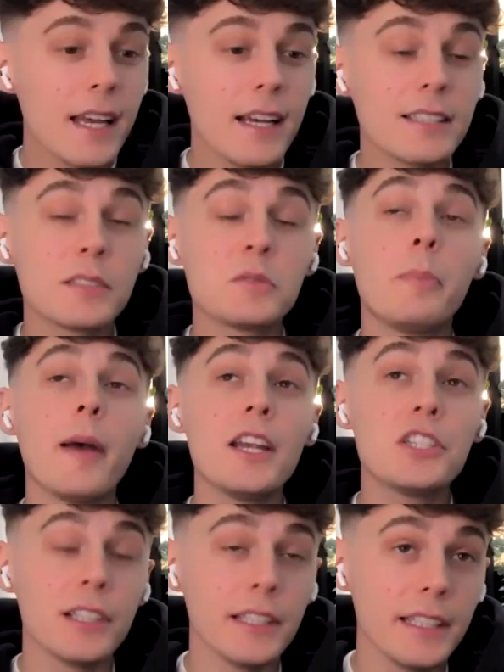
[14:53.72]

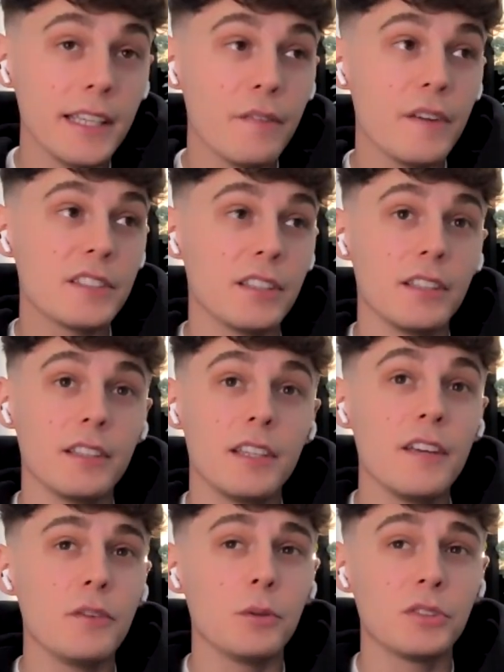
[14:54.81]
Especially
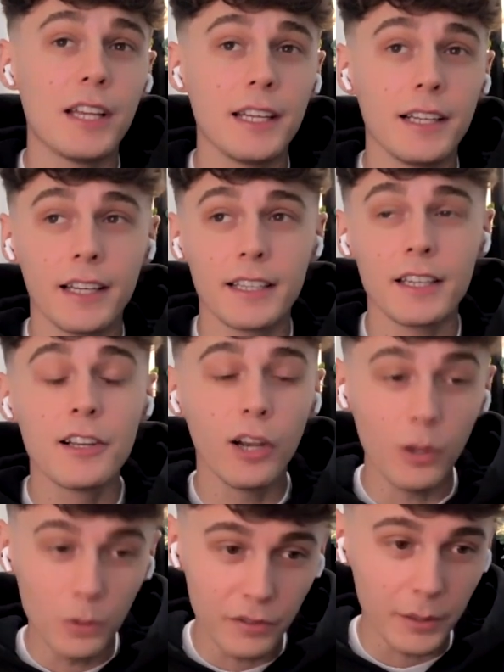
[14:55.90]
if you're selling like a
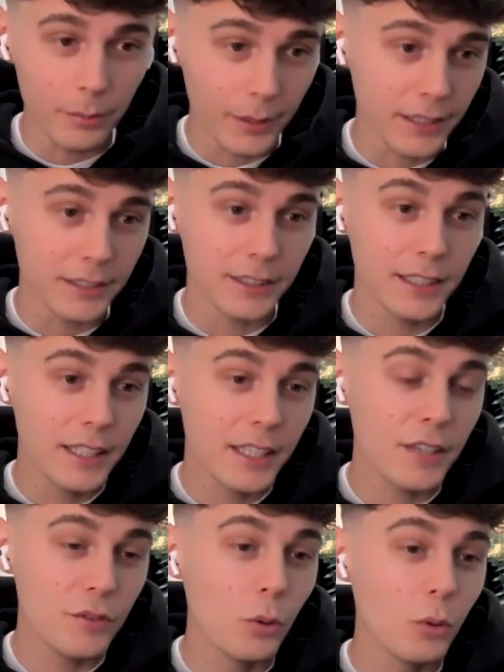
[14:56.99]
clothing brand.
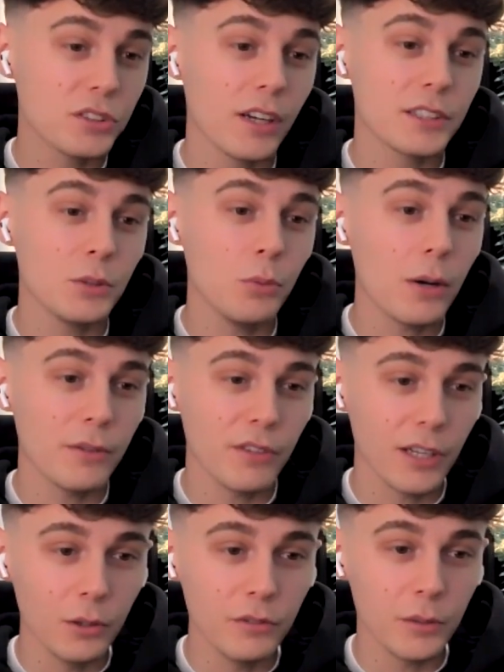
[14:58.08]
If you're starting to work with a
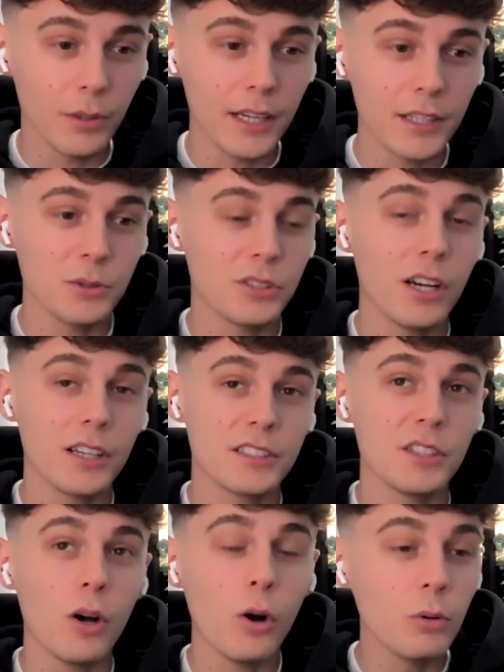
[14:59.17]
clothing brand, you're
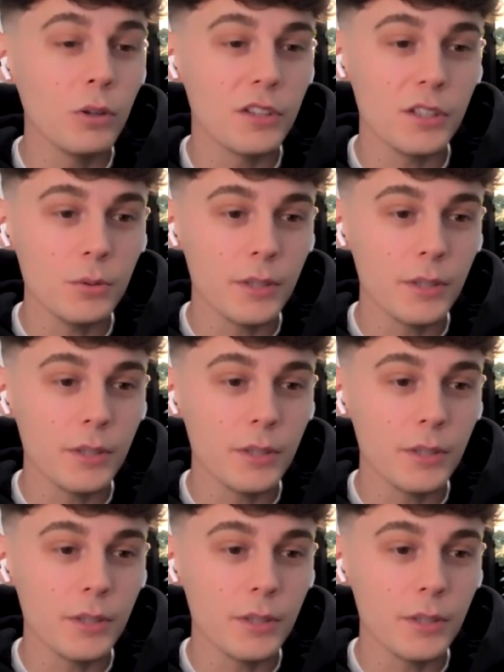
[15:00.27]
targeting the whole of the